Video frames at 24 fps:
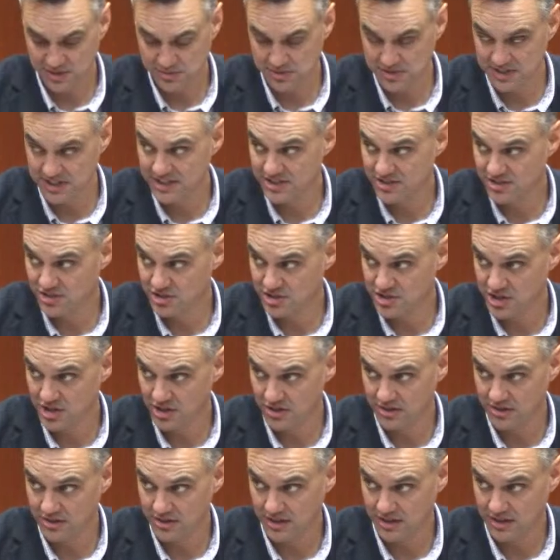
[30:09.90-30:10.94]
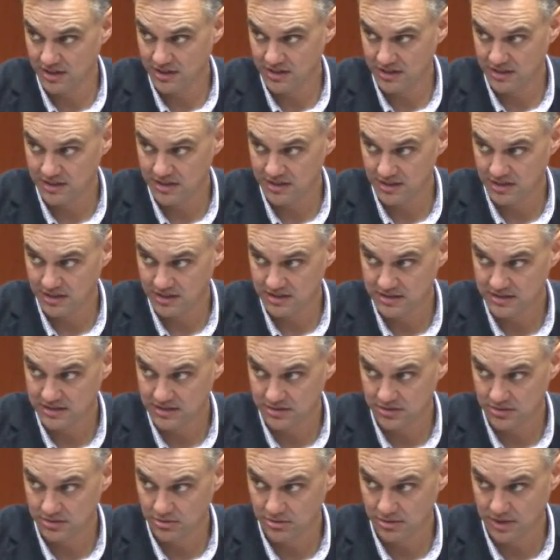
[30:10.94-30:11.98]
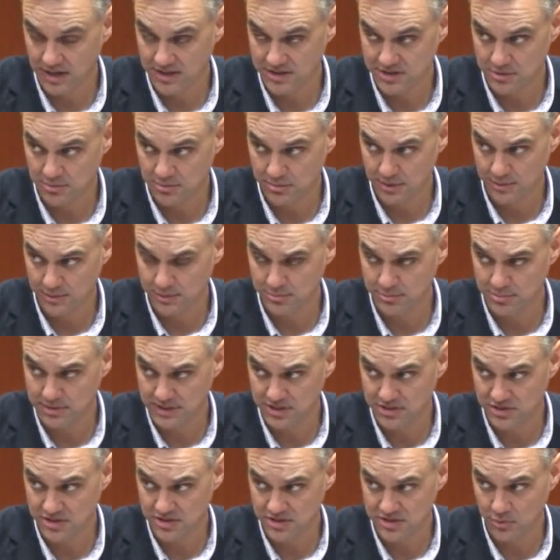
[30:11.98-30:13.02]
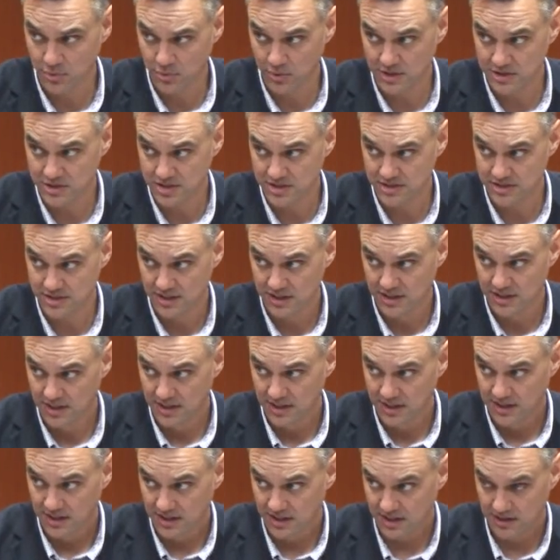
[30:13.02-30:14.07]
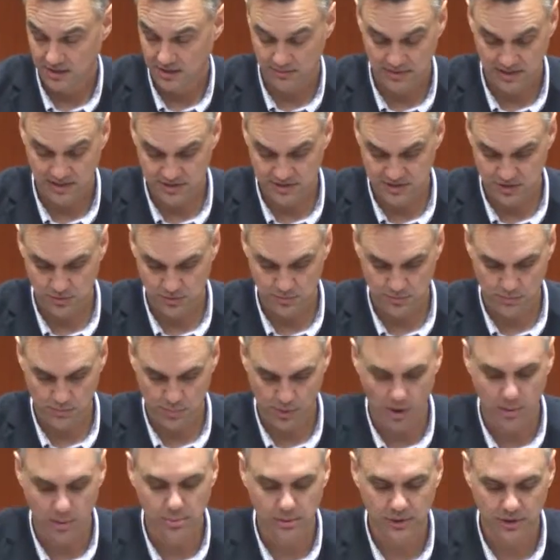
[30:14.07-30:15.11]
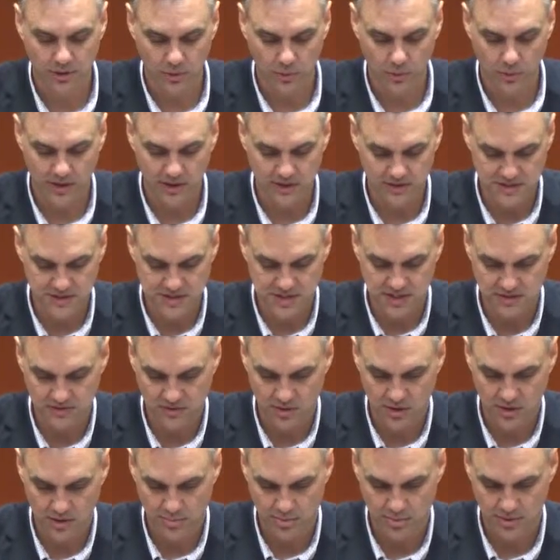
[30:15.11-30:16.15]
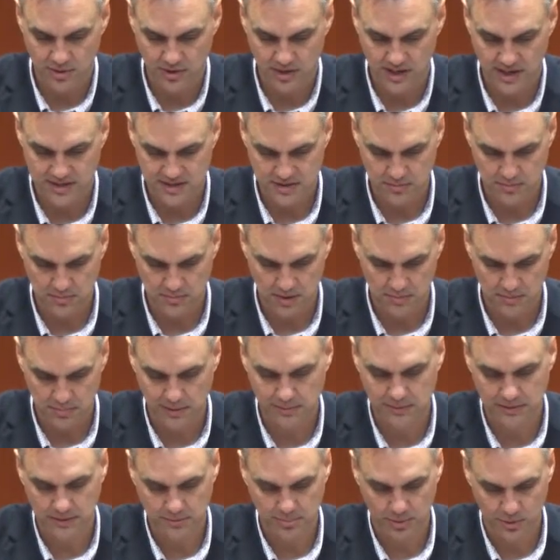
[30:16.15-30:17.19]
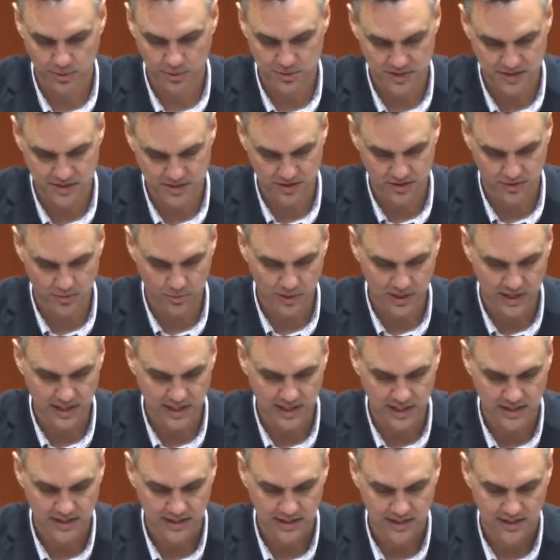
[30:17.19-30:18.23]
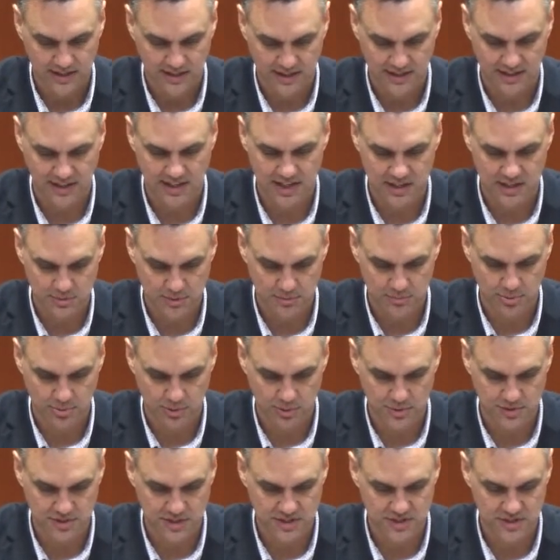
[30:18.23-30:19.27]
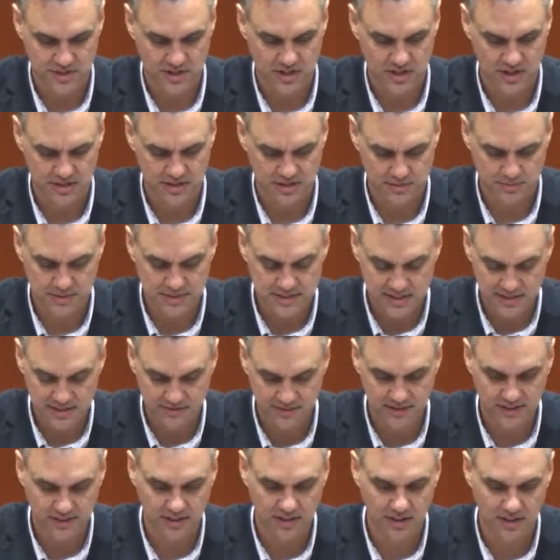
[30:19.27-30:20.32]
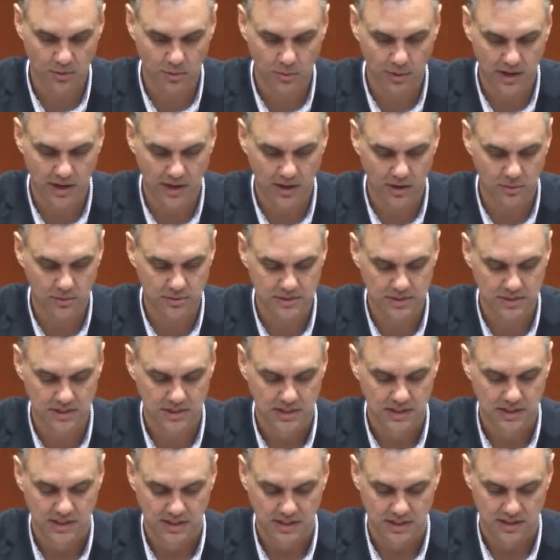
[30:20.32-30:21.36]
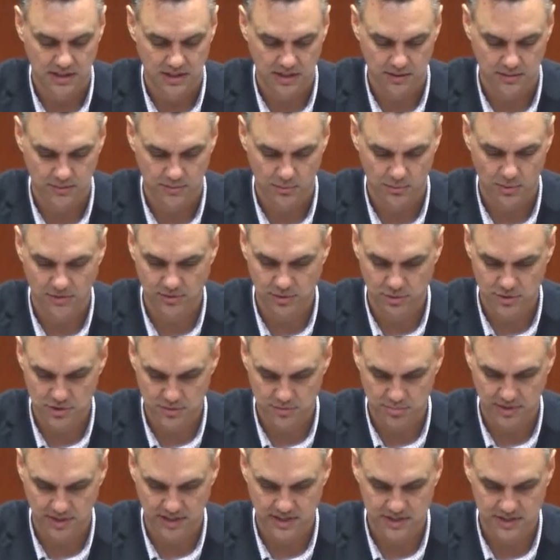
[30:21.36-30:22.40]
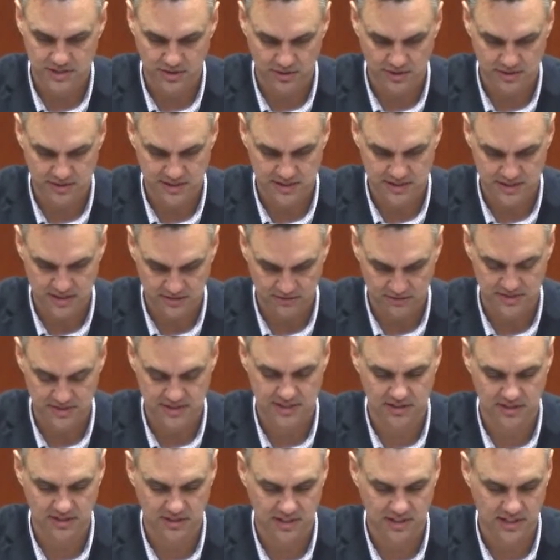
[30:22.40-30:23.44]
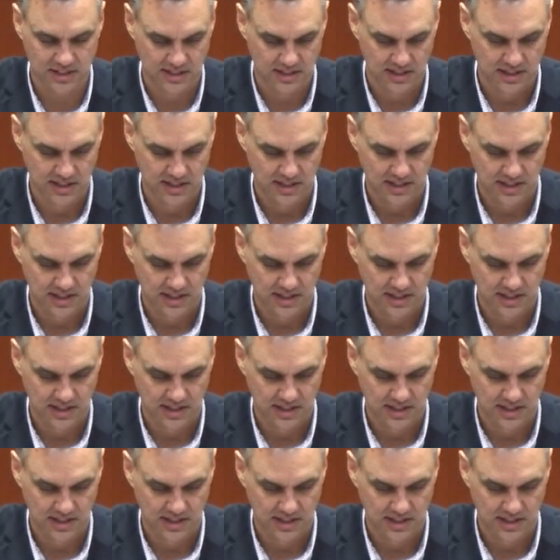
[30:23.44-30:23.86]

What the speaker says: expertise or to share it and to answer maybe potentially some questions. As you probably are aware, the City of Grande Prairie has a public process underway, an engagement process specifically around Revolution Place, our existing facility.